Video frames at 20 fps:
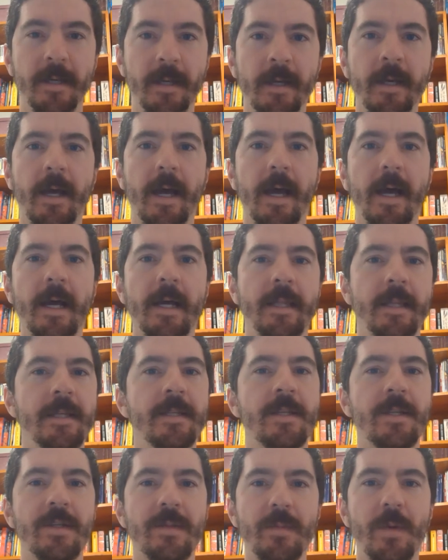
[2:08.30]
Uh,
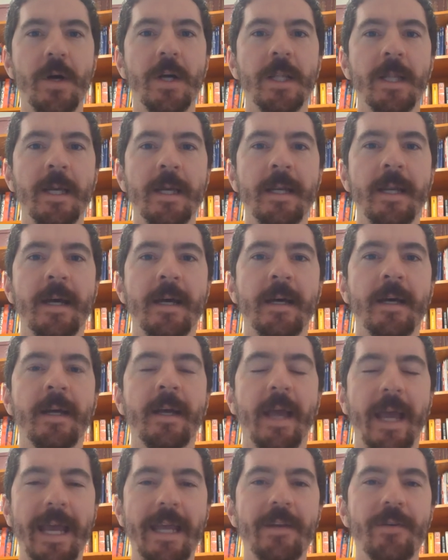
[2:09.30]
this is my leader.
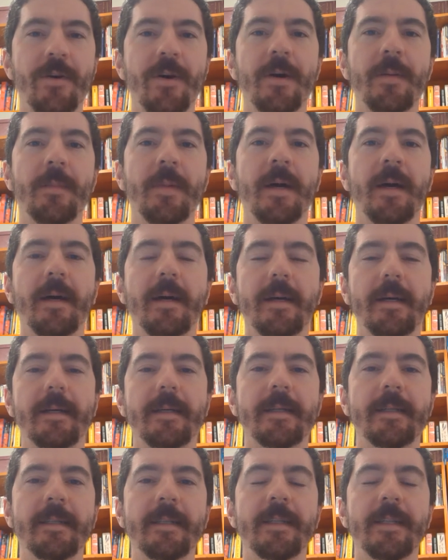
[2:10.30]
And I'm, uh,
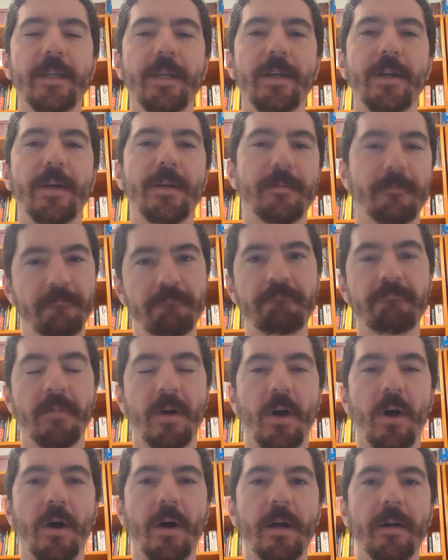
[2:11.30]
you know,
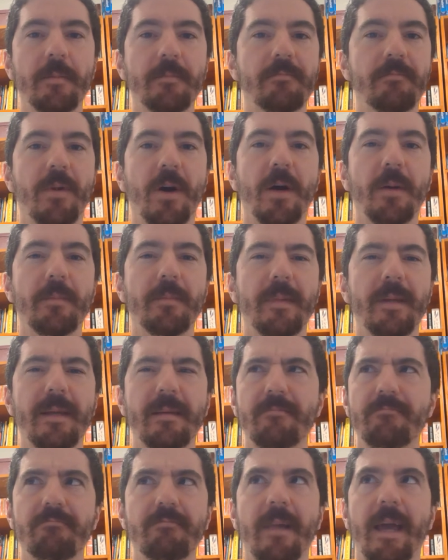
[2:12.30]
I, I'm
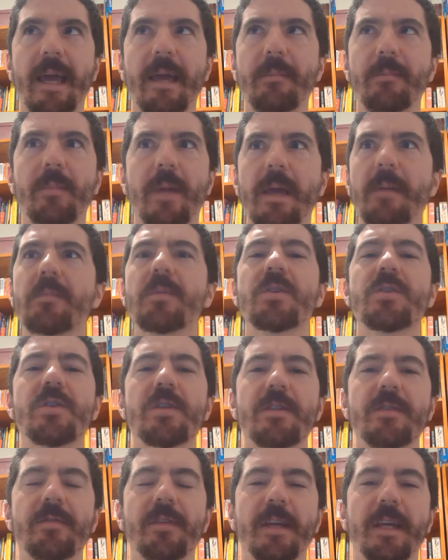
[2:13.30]
am
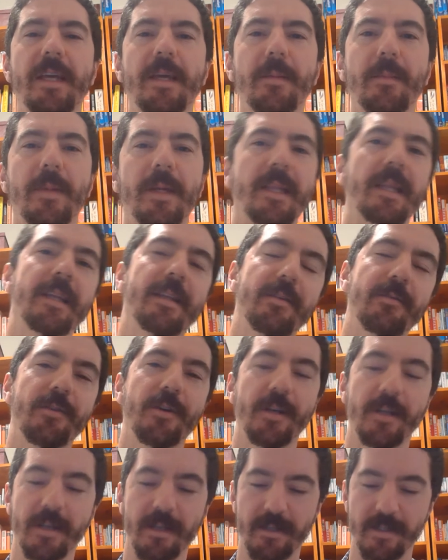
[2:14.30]
ambitious for him. And then the
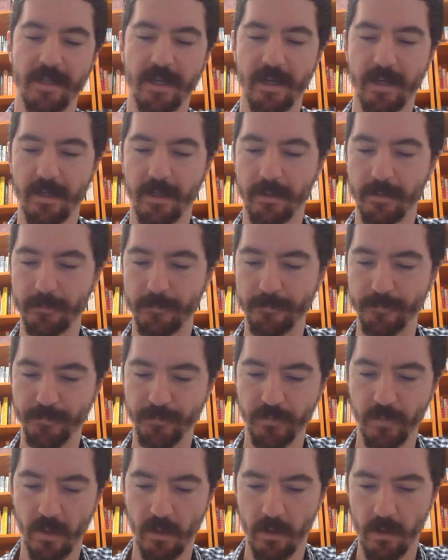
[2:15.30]
very next day, um,
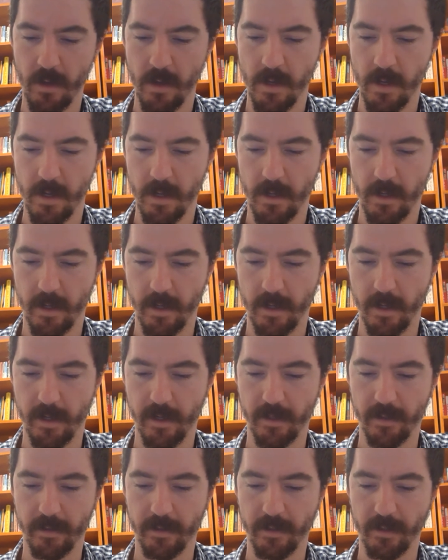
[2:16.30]

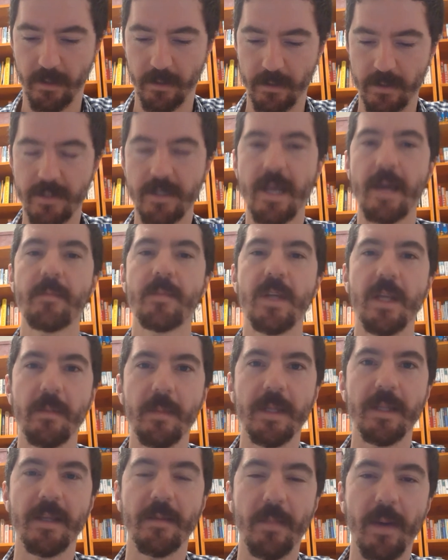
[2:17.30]
uh, stabbed him
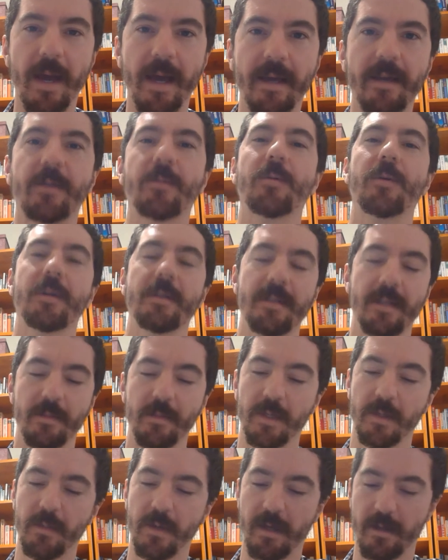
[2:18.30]
in the back, whereas in
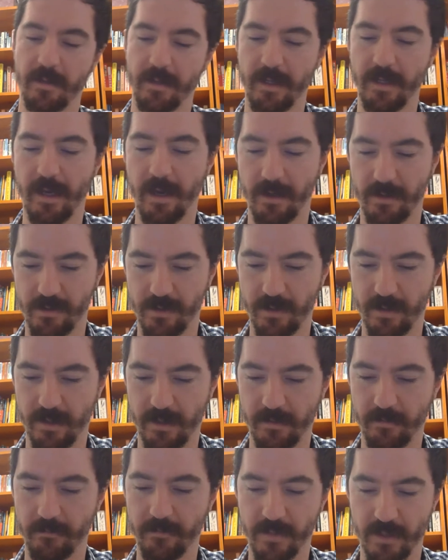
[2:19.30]
Macbeth, he
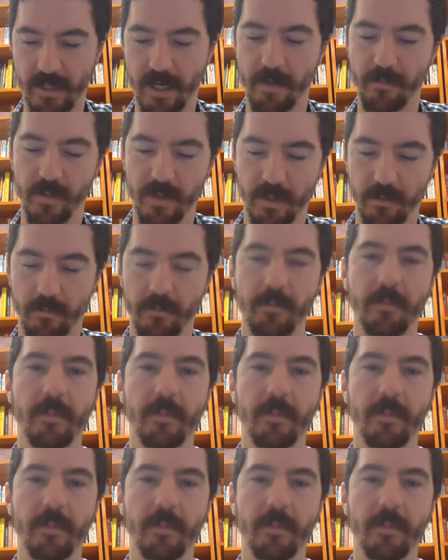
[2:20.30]
actually stabs him